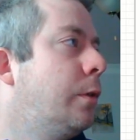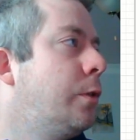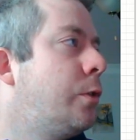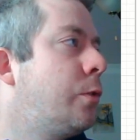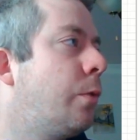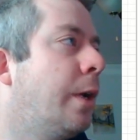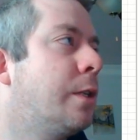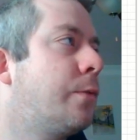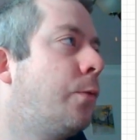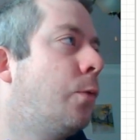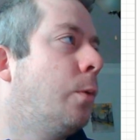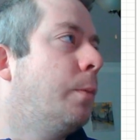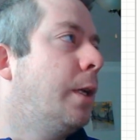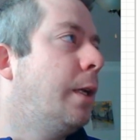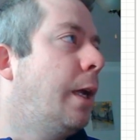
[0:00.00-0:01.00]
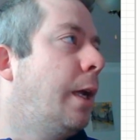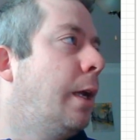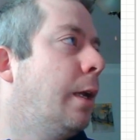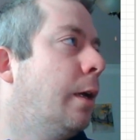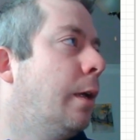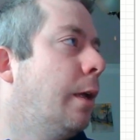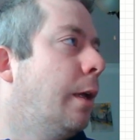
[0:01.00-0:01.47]
transform the data
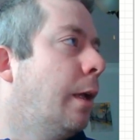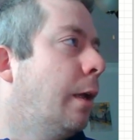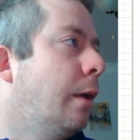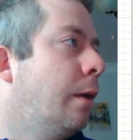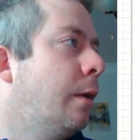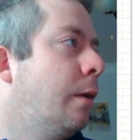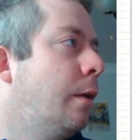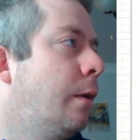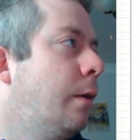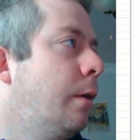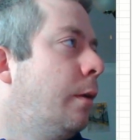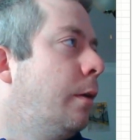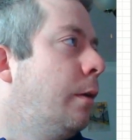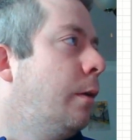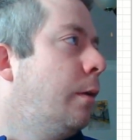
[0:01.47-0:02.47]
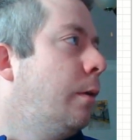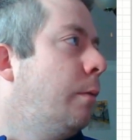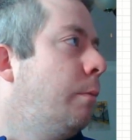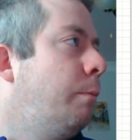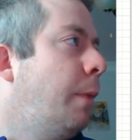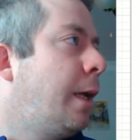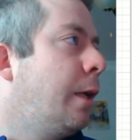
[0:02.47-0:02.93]
and
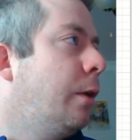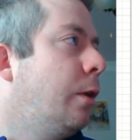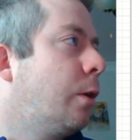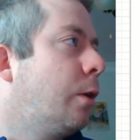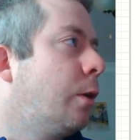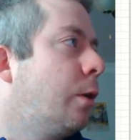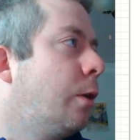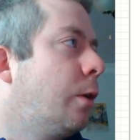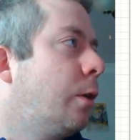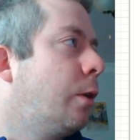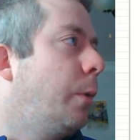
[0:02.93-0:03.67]
make it look better than we